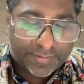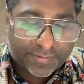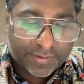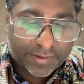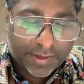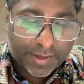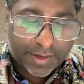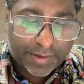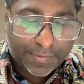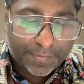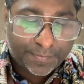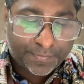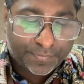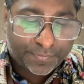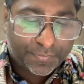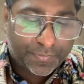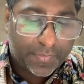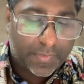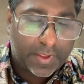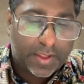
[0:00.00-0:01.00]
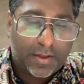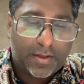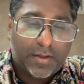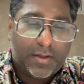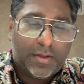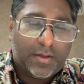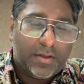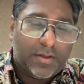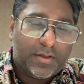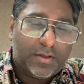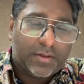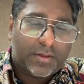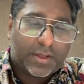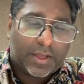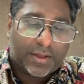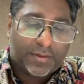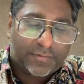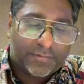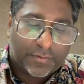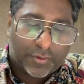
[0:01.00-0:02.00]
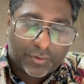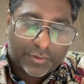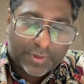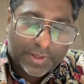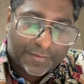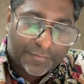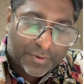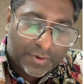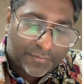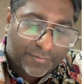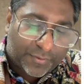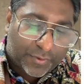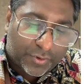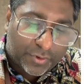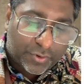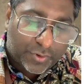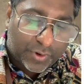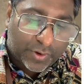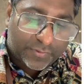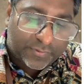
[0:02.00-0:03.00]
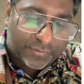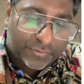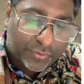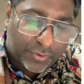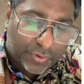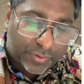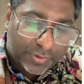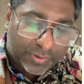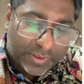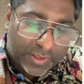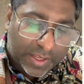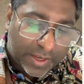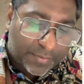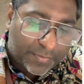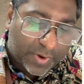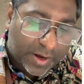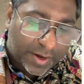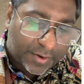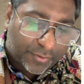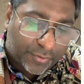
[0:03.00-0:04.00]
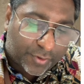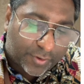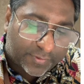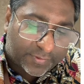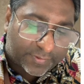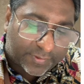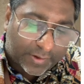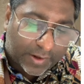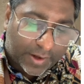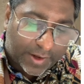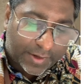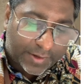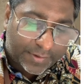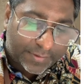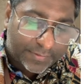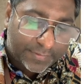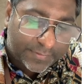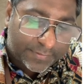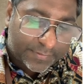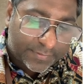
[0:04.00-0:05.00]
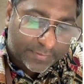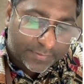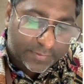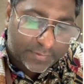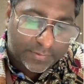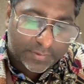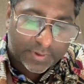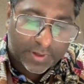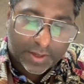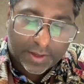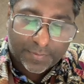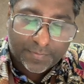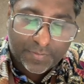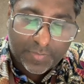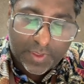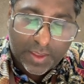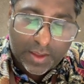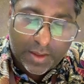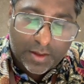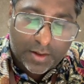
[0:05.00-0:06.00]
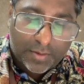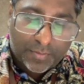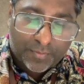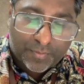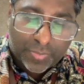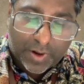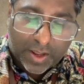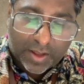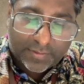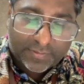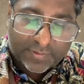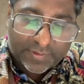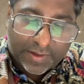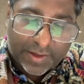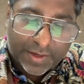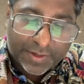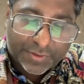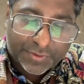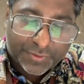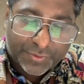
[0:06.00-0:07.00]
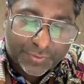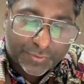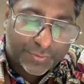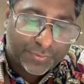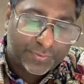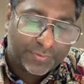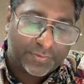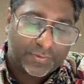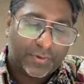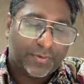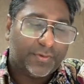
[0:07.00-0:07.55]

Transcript: again. Okay, so they will follow strontium hydroxide, okay, plus H2. So